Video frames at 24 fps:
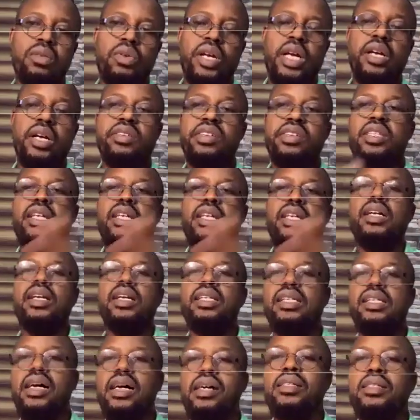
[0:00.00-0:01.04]
Okay, recently
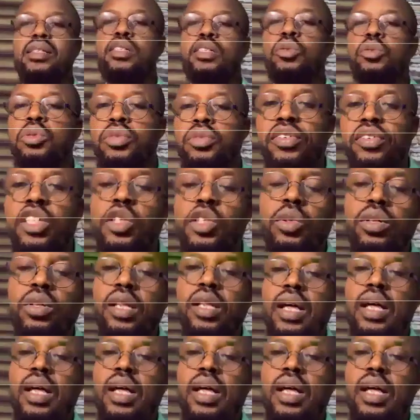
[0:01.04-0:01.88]
there's a notification